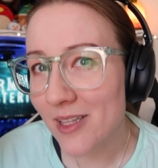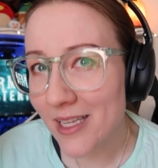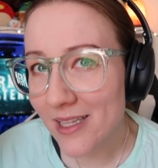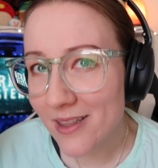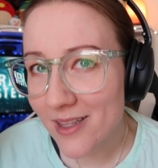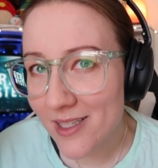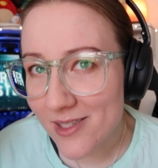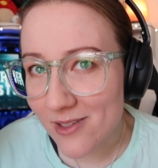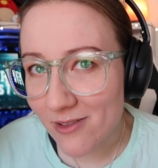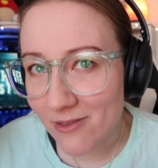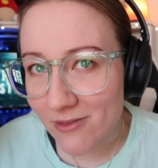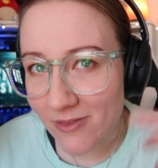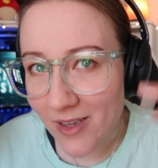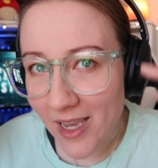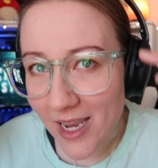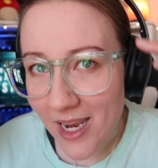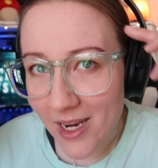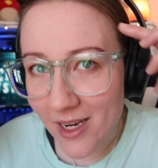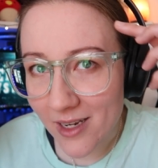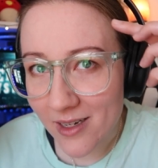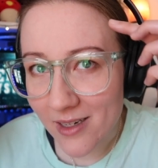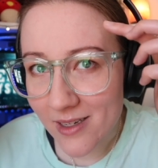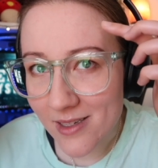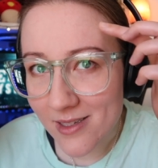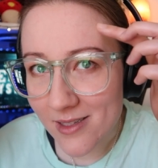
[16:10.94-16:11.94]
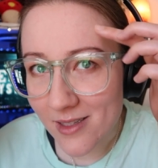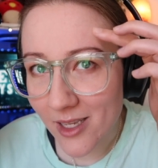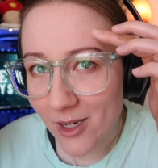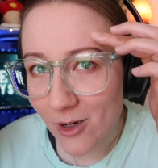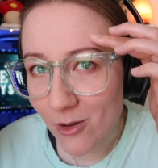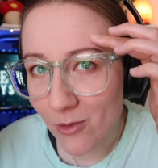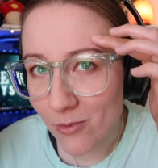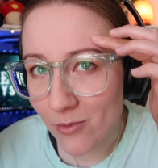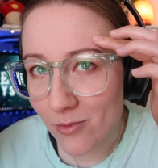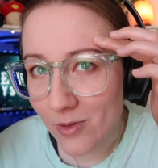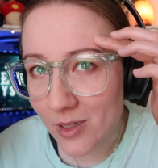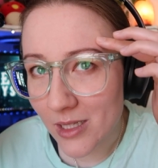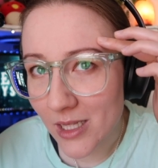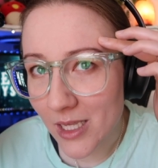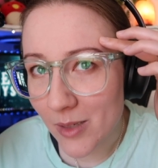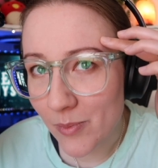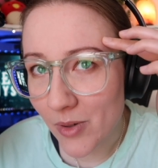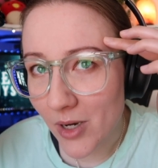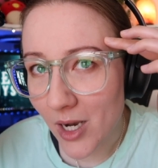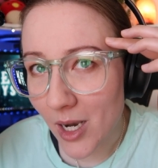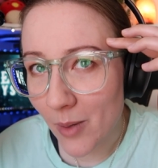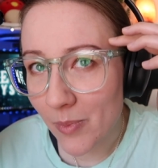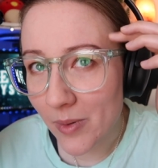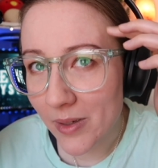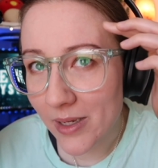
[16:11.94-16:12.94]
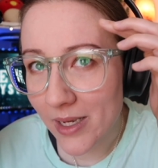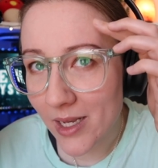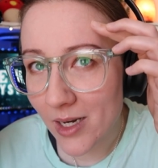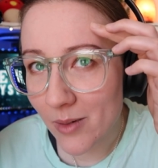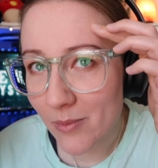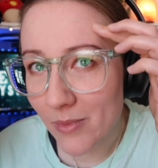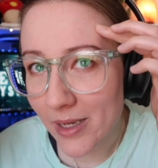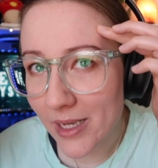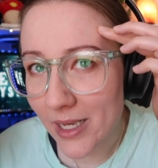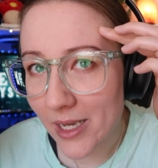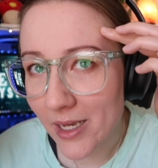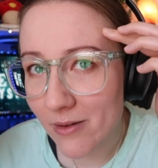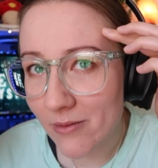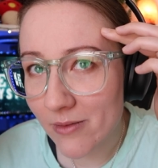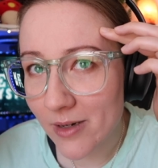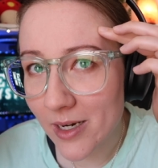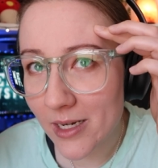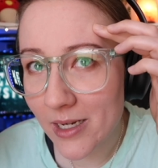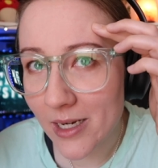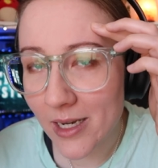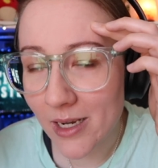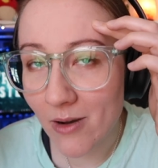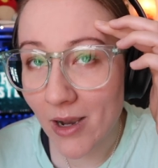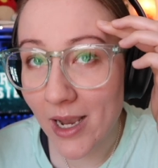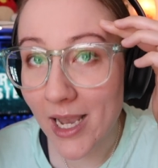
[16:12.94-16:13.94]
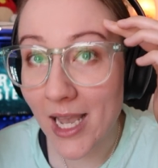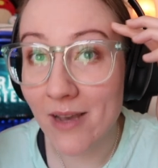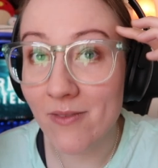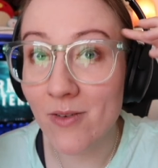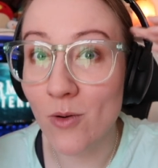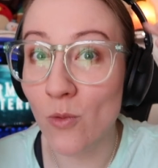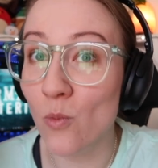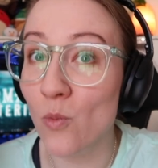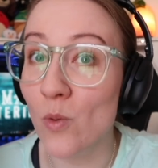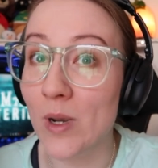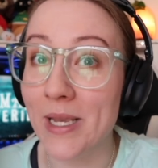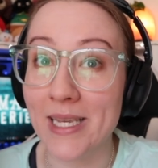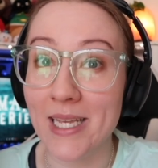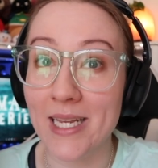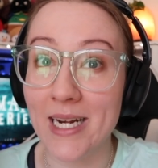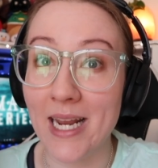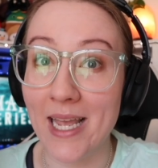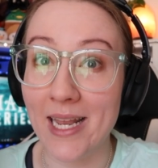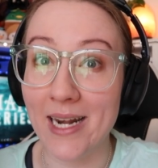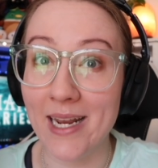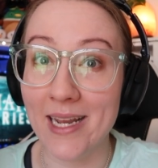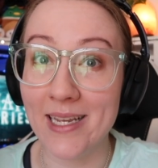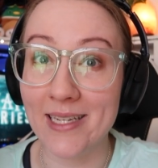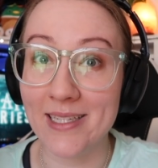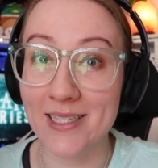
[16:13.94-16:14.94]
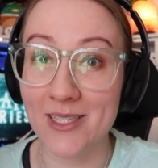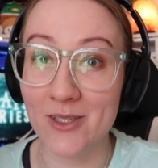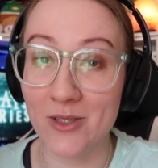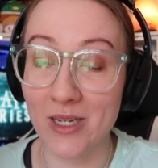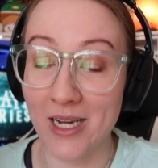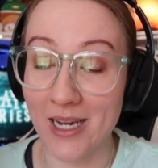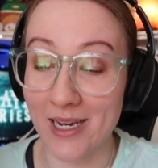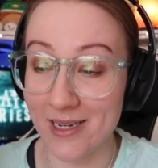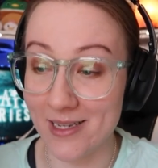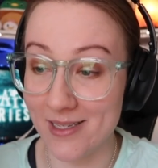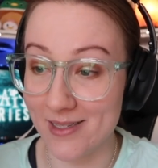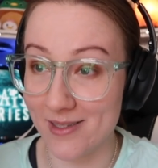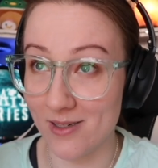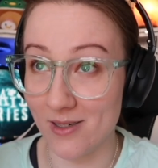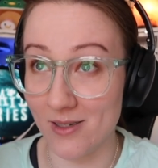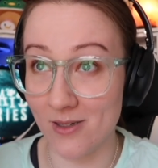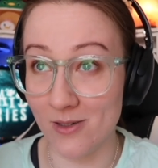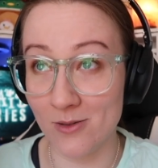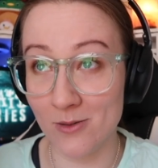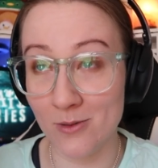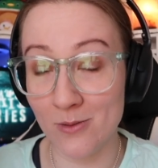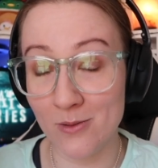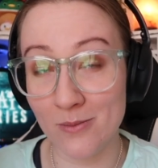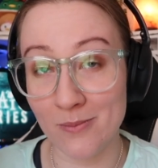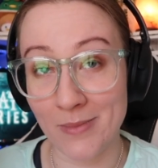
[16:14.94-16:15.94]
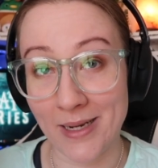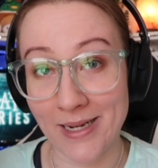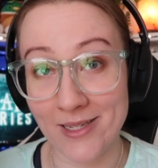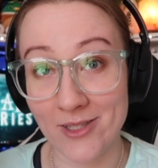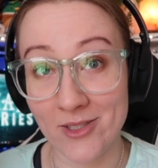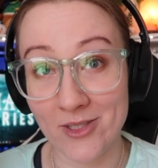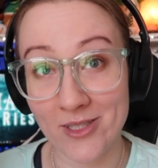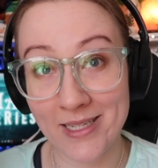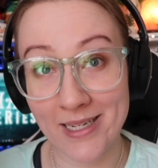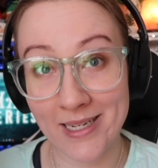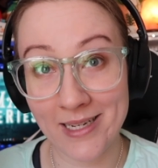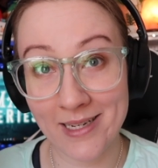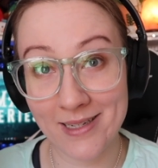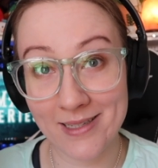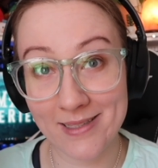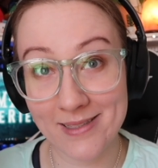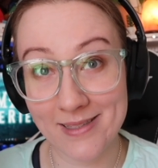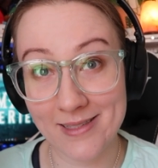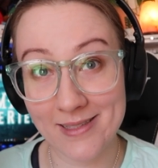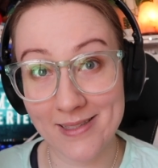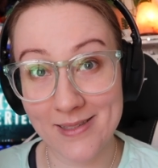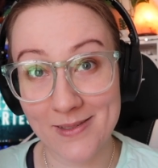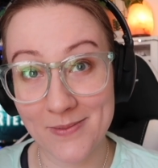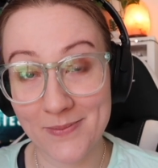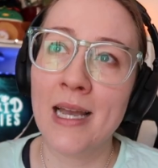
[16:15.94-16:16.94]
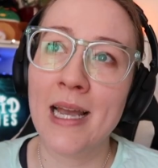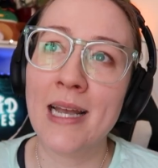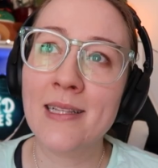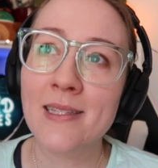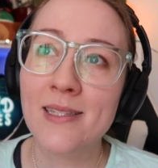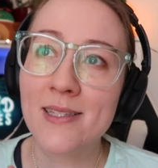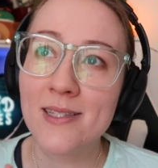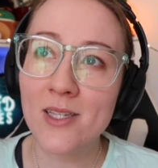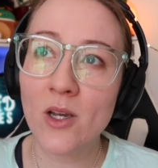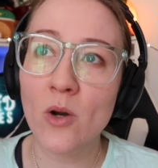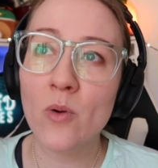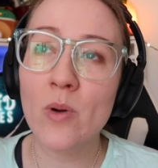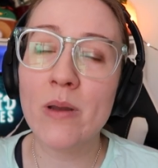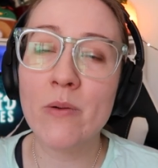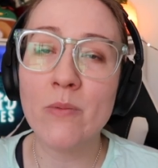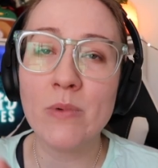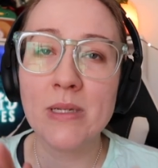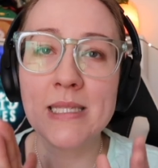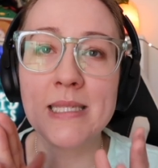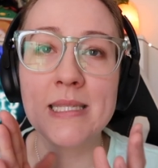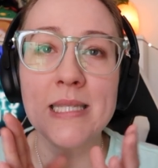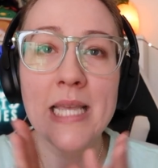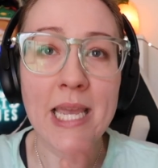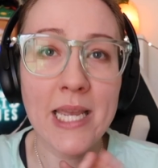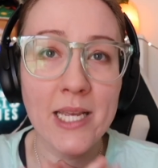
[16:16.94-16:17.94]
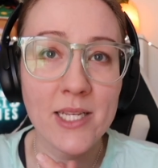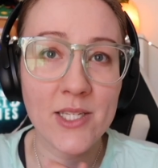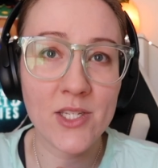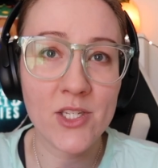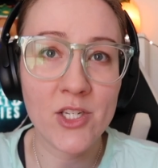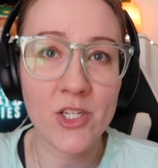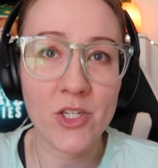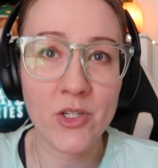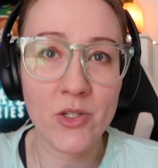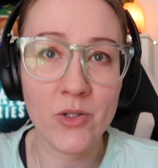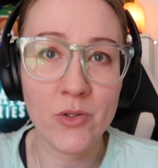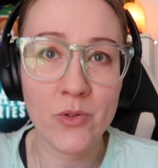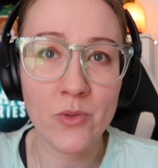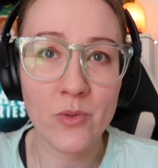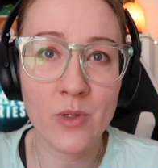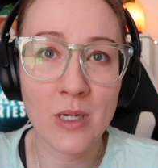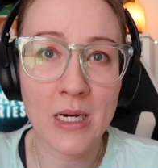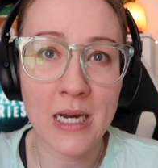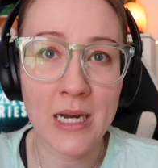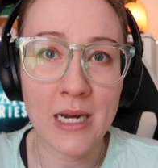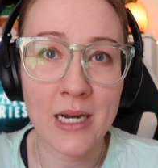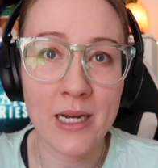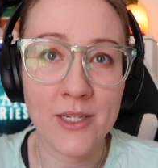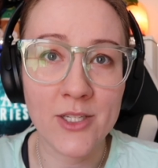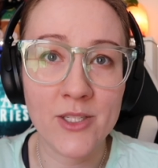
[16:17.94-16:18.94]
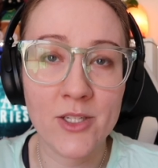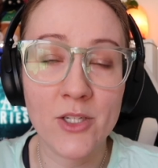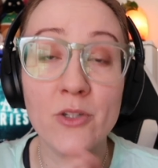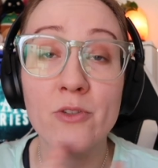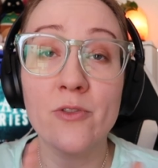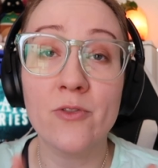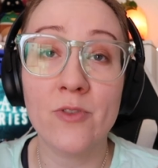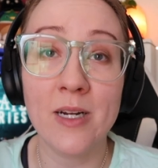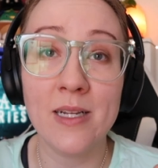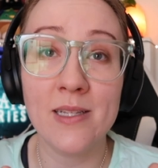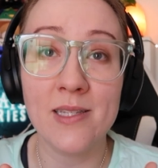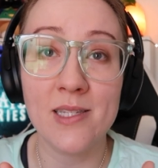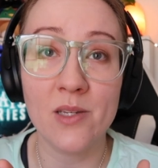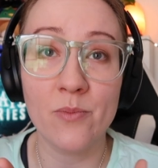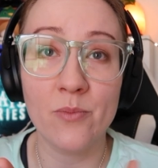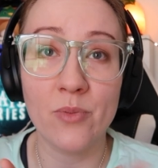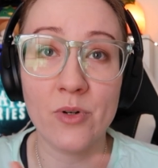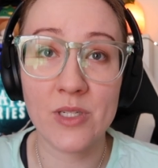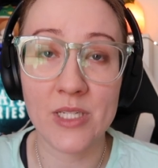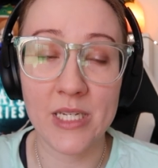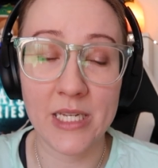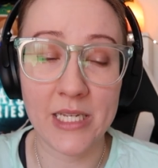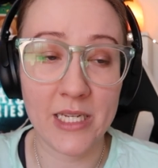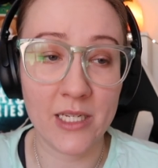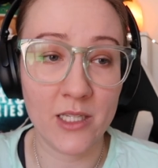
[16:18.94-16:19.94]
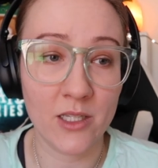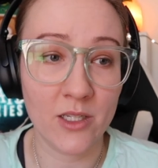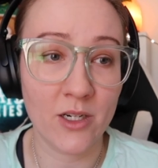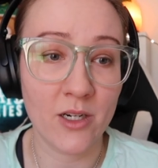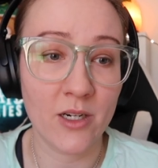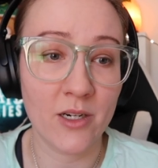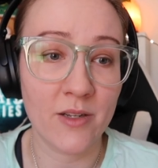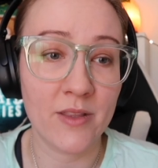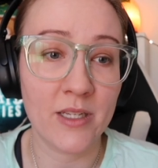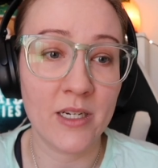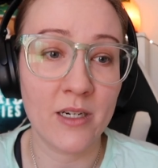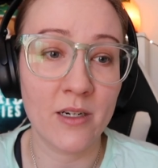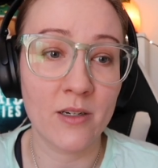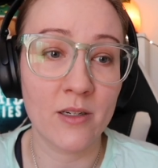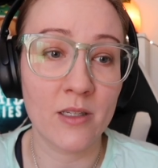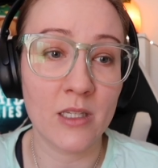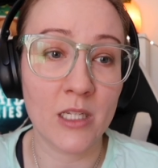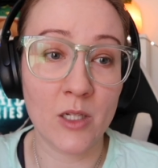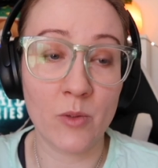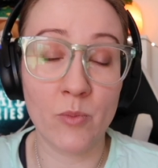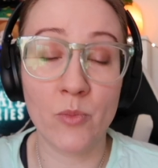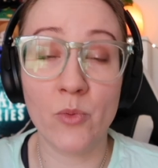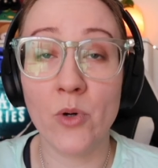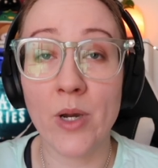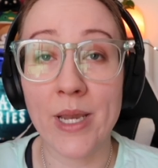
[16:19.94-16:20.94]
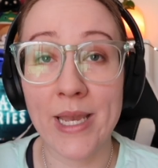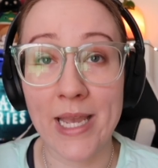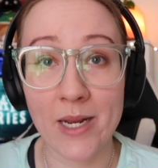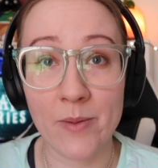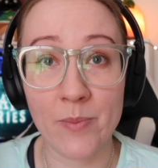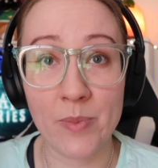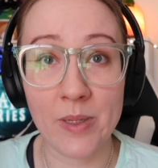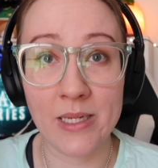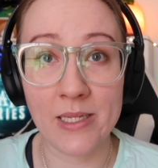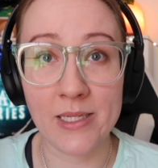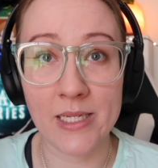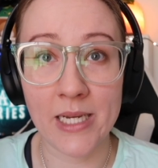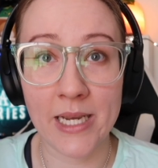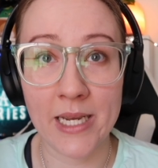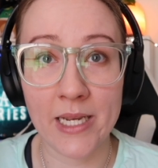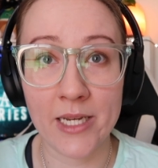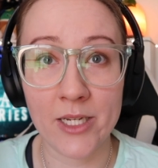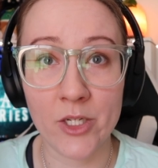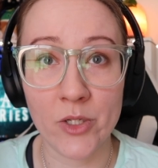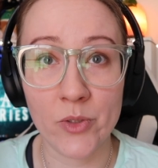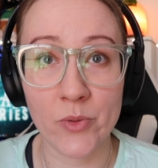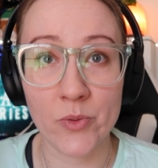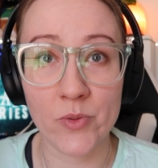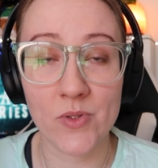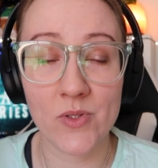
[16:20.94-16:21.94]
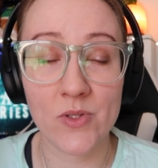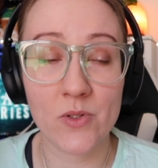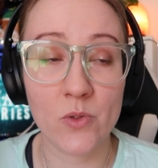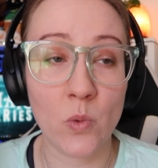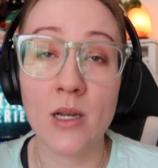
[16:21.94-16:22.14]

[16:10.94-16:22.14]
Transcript: like this vein is like really popping out of my head right now. I have a wicked headache, you guys. Oh my goodness. And so it was thanks to two friends in particular. Their little boy had been diagnosed